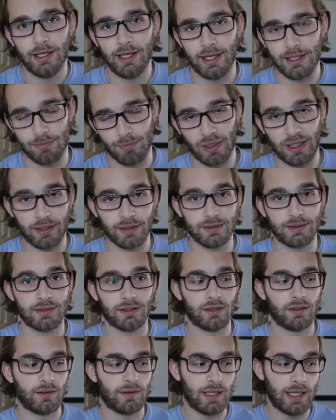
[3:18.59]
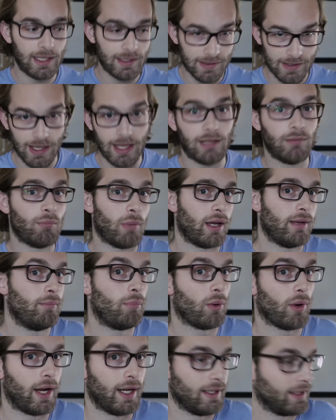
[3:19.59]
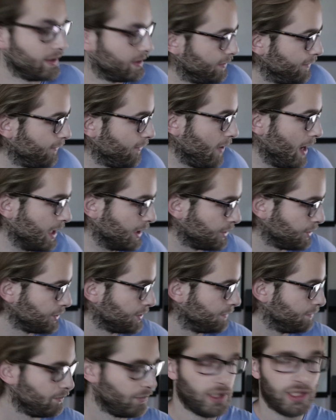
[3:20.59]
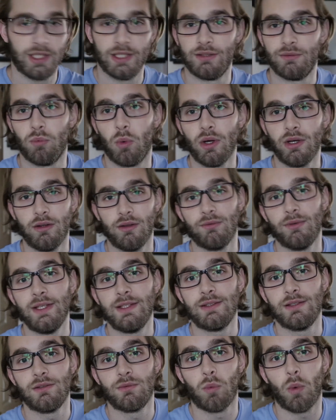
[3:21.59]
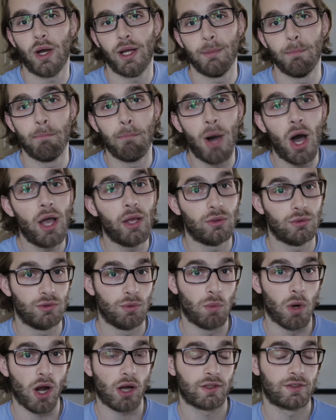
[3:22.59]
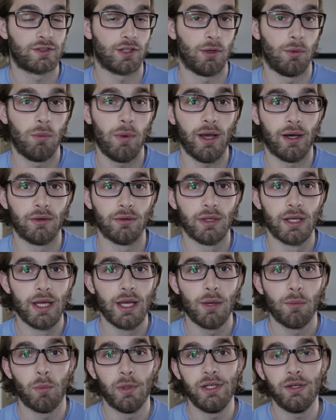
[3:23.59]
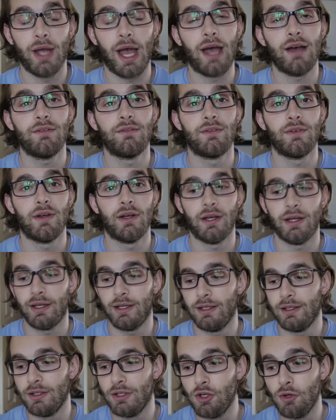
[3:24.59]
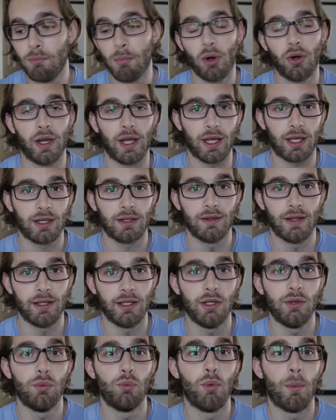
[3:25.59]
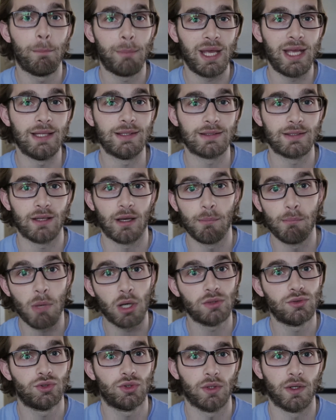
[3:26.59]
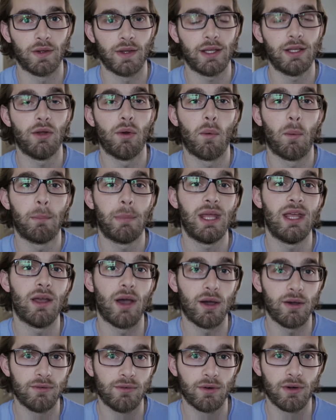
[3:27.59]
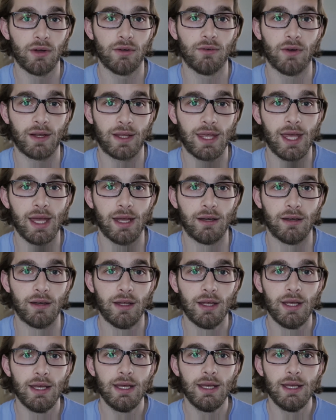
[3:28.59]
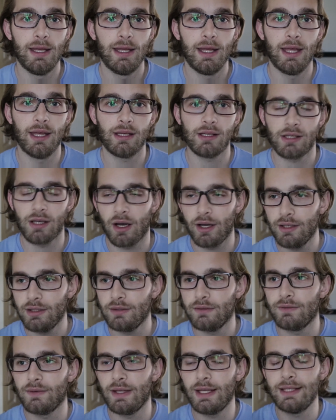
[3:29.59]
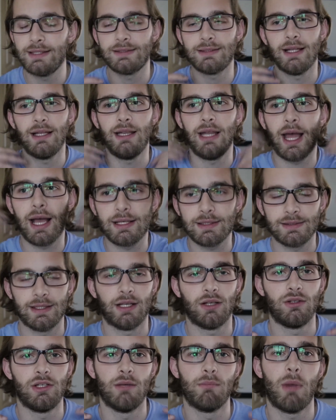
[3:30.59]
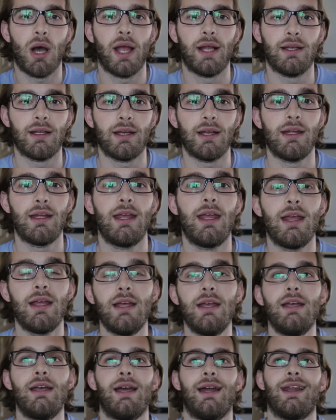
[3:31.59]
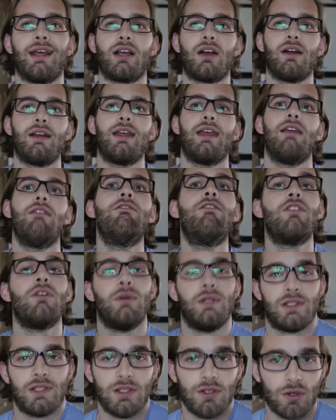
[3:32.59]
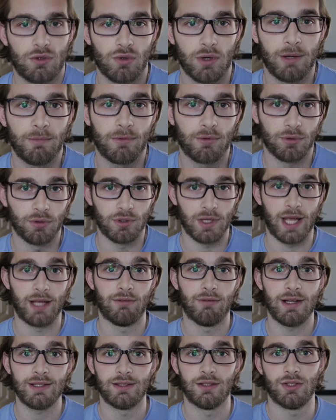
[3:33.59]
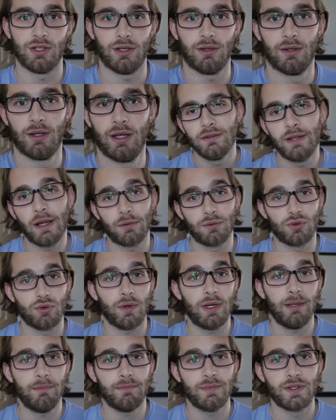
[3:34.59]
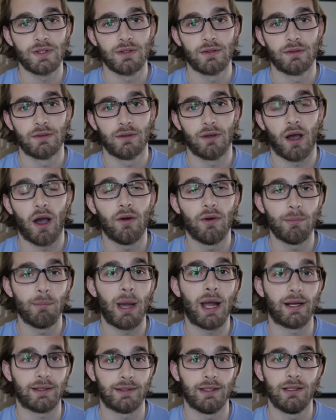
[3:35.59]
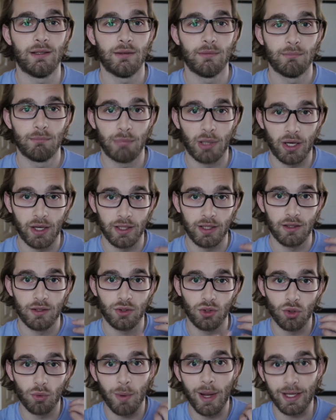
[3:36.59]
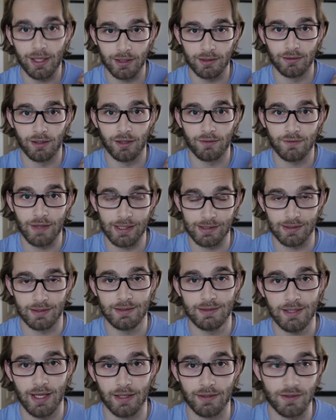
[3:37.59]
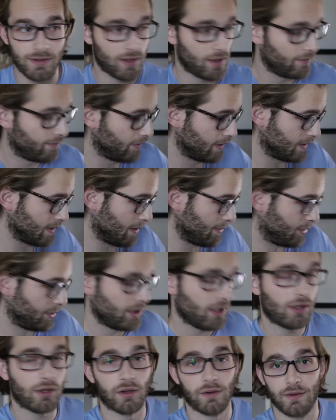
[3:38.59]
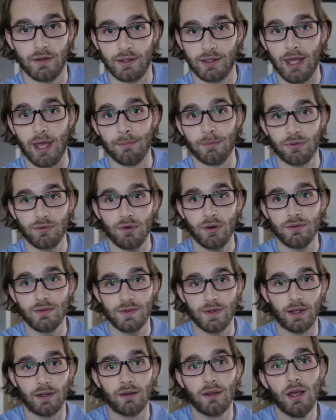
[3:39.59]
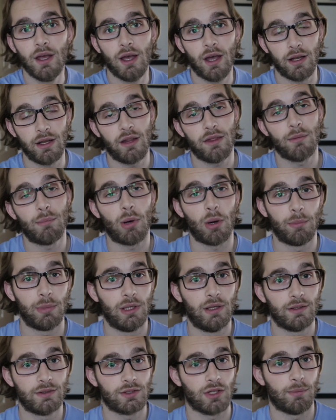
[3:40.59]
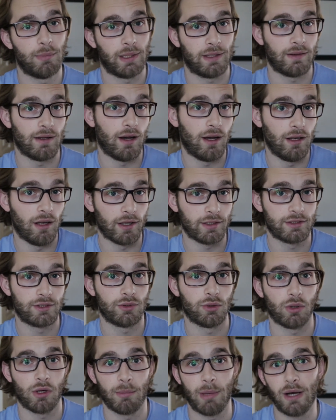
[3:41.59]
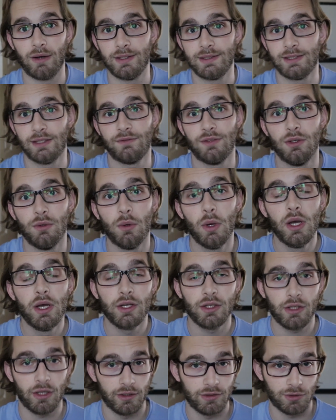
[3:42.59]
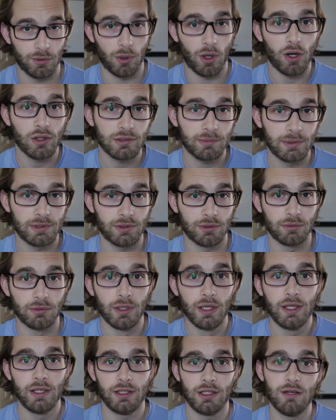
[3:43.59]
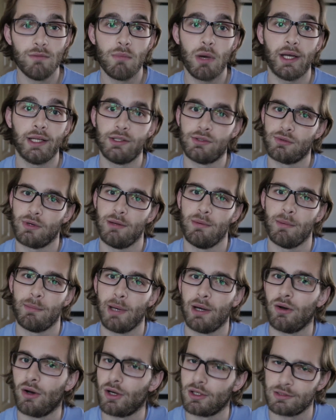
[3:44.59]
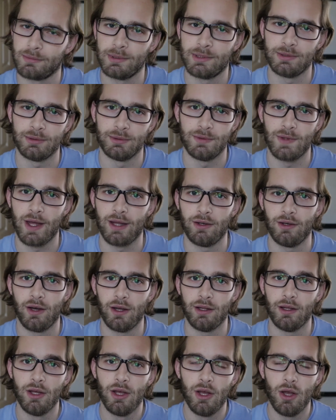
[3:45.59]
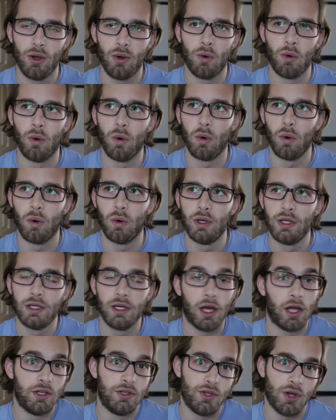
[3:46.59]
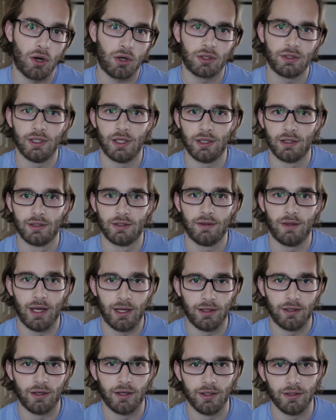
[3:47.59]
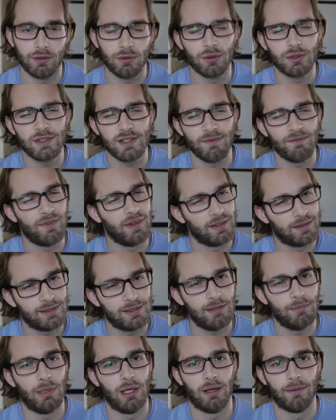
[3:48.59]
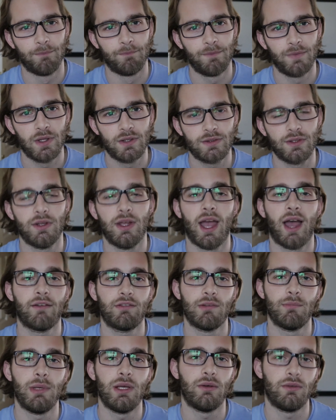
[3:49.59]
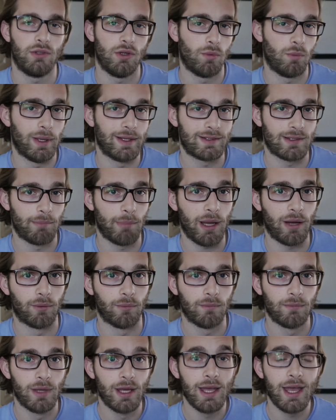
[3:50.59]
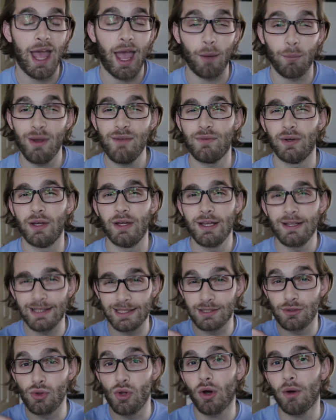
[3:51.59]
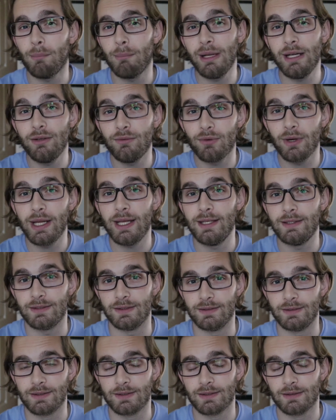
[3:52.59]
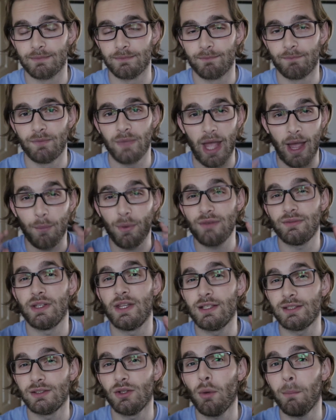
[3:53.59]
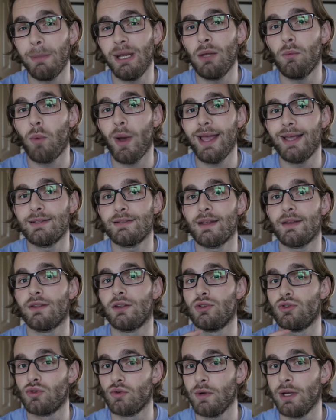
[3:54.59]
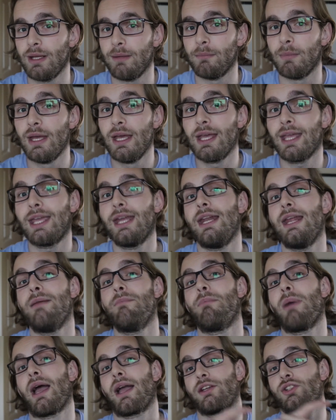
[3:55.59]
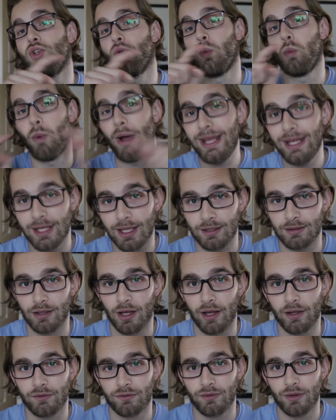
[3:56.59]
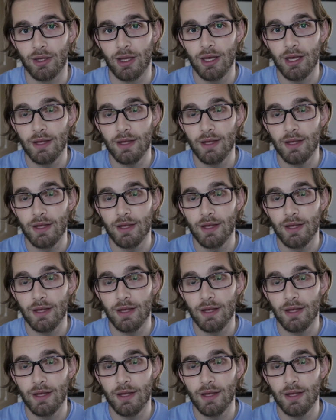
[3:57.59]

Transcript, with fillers: It's because it's in my brain, it's fresh, which is one of the reasons why MILD works so well. When you have a mnemonic that you repeat, a mantra that you repeat over and over again, it kind of is the last thing on your mind and it and it kind of influences your dream through day residue. Now dreams are impacted by your waking life, as I said. So, for example, you've got the Game of Thrones thing. Another popular topic that I like to talk about is if you go to a hospital, you might dream about hospitals that night, or a doctor that night, or something similar. So, you have to be on your wits about. However, there's not many reasons, however, there's not many ways that the dream can impact your waking life.